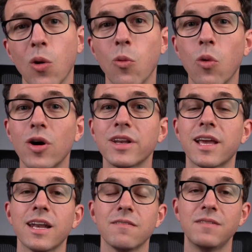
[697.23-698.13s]
One
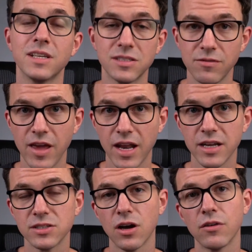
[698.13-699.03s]
kind of
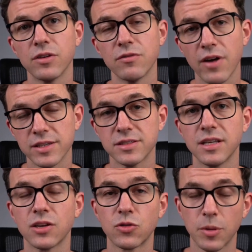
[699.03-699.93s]
disadvantage of investing
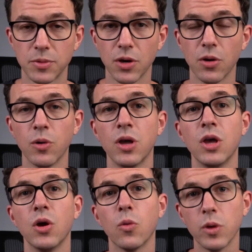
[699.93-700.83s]
in crypto
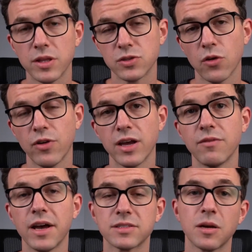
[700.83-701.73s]
with SoFi
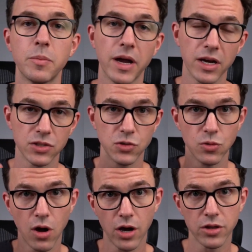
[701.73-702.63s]
Invest compared
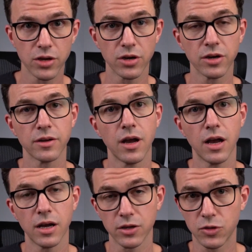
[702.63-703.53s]
to other
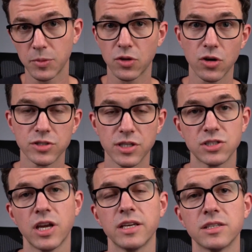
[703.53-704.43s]
uh, cryptocurrency
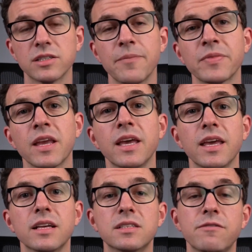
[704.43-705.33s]
exchanges
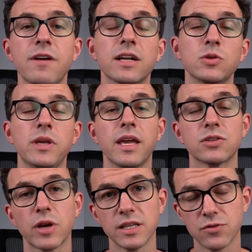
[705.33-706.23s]
is the fact you can't
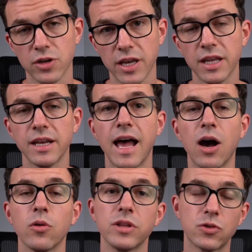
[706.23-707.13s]
transfer in and
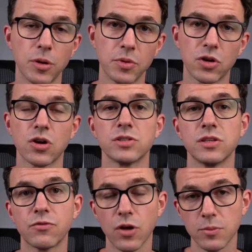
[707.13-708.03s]
out the
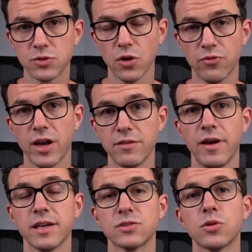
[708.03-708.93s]
cryptocurrency from SoFi
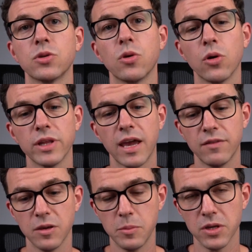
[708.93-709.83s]
Invest. So you only have
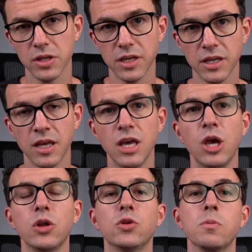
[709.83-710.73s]
the ability
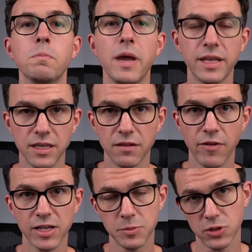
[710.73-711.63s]
to make the
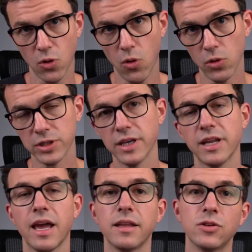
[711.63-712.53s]
investment, to hold
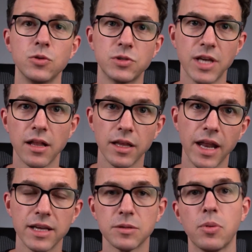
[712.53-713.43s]
it, and to sell it,
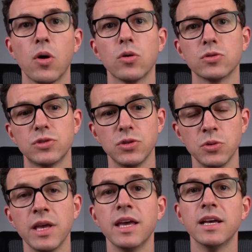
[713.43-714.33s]
as opposed to
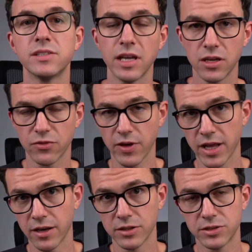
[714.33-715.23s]
send your
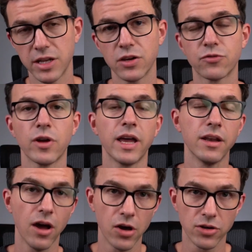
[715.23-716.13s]
friend send your
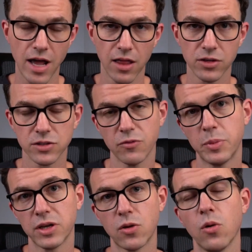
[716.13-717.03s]
friend $100 of
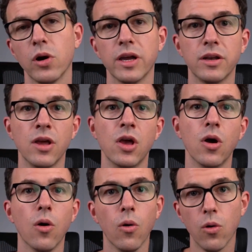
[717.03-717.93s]
Bitcoin
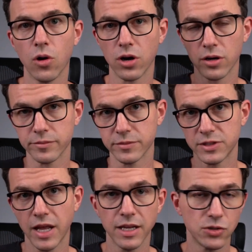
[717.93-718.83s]
or
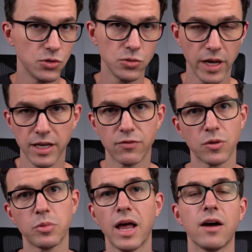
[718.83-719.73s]
send it to a
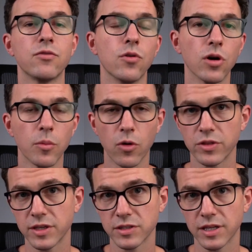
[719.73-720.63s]
different platform or things